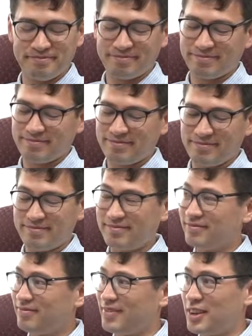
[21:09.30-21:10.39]
God
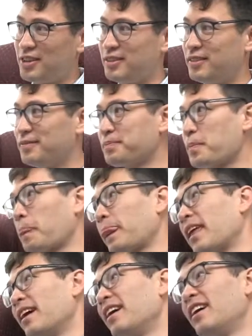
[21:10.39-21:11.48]
provided. It's quite a
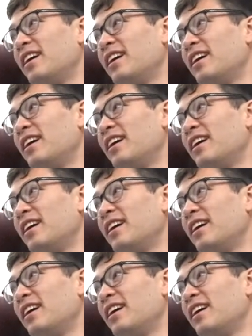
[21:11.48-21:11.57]
story.